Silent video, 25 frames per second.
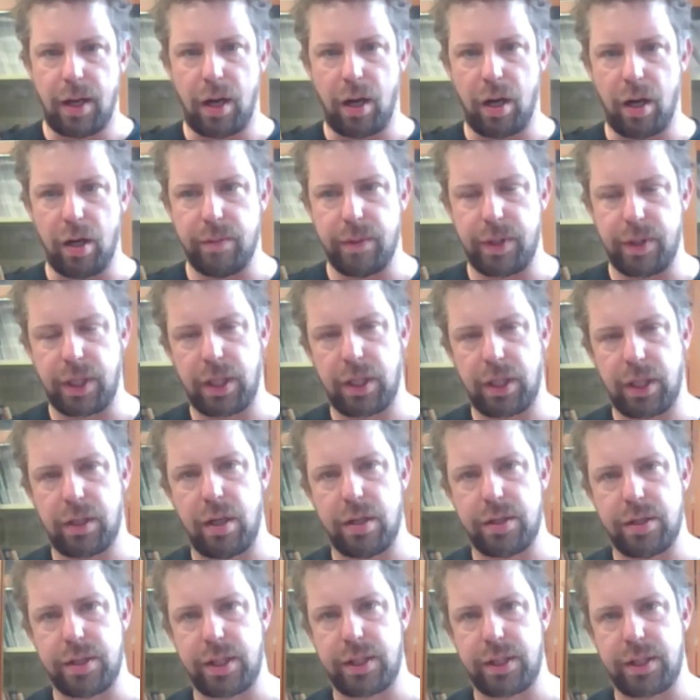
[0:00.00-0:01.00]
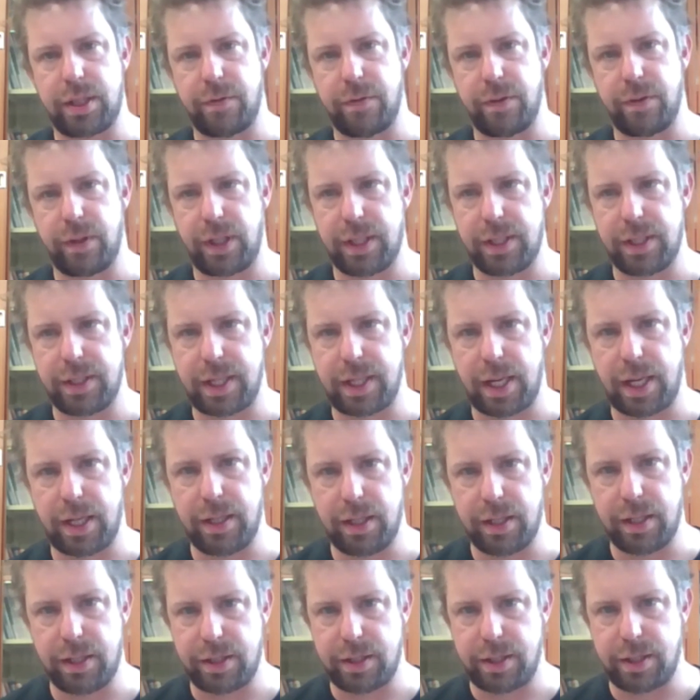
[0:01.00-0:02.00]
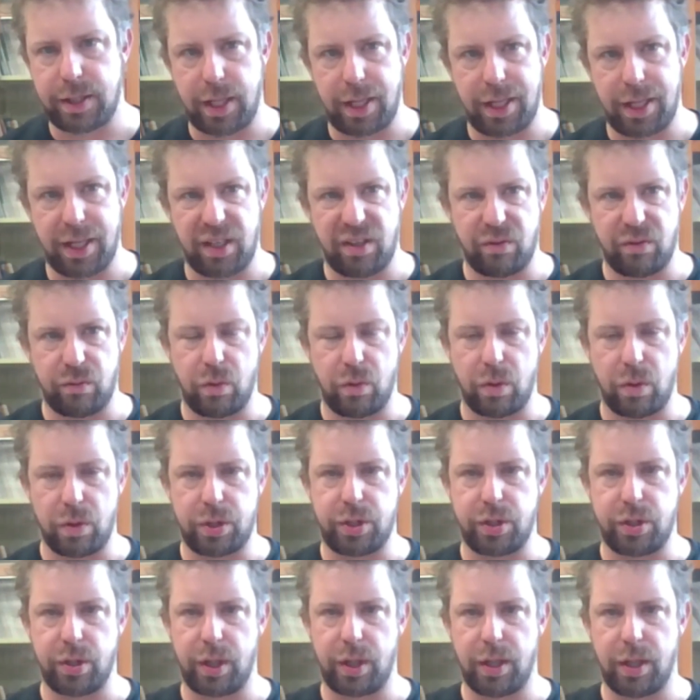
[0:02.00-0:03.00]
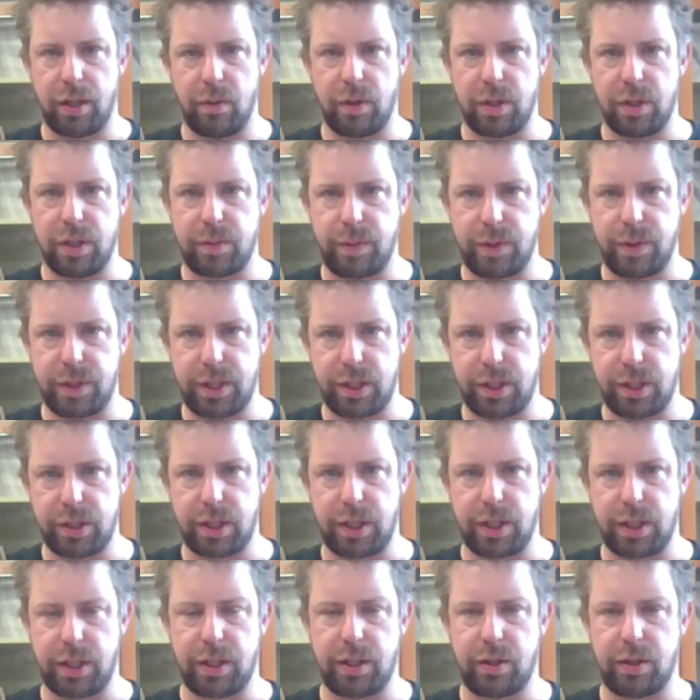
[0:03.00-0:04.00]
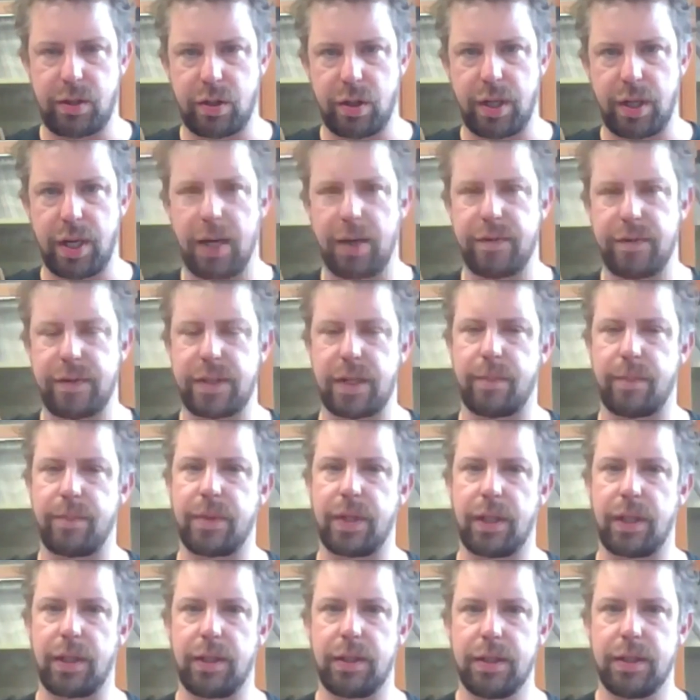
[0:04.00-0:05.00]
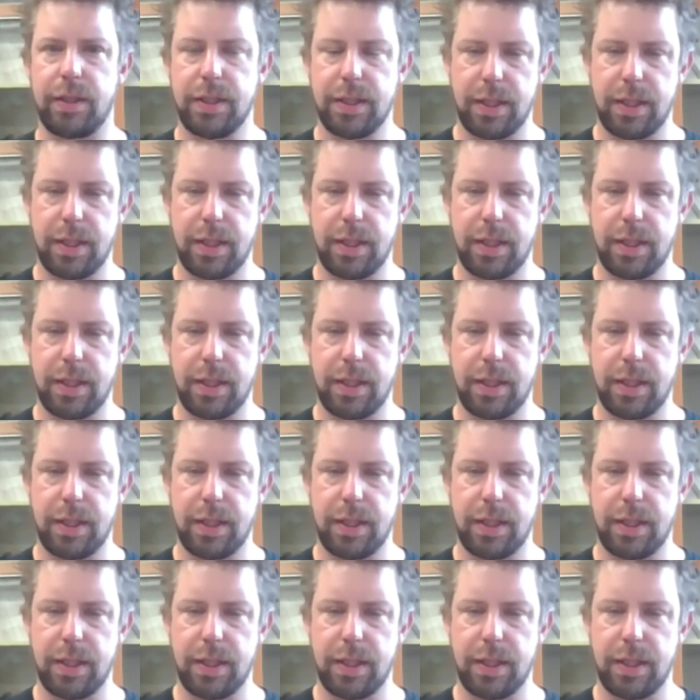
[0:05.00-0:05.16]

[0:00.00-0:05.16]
opening and closing different containers, adding raw sugar, which potentially could have something